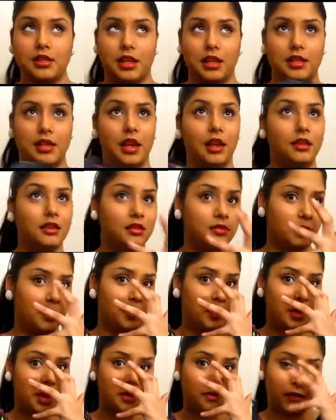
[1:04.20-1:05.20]
I take this with
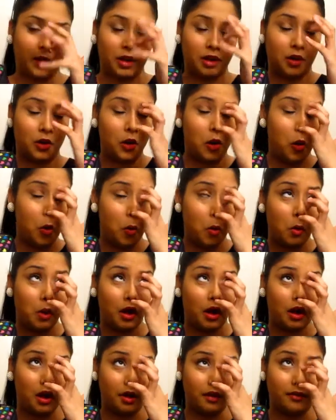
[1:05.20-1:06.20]
me if I go
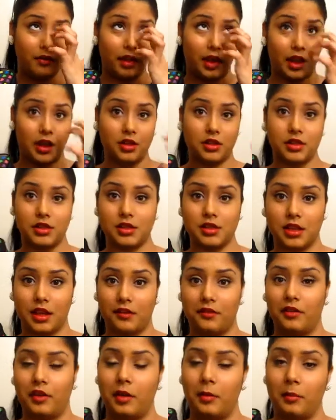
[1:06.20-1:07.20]
on vacations like
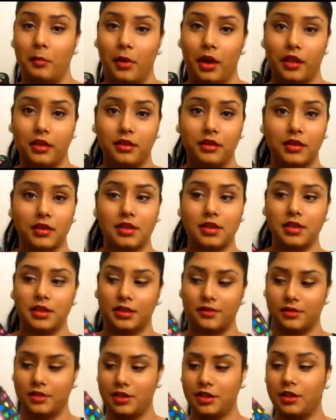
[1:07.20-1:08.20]
for a month and
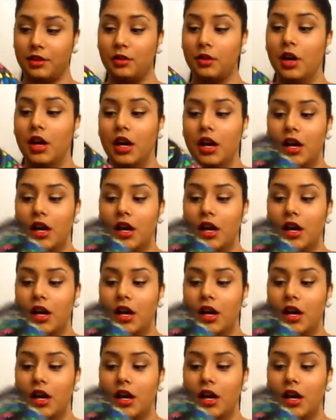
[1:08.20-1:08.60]
stuff too,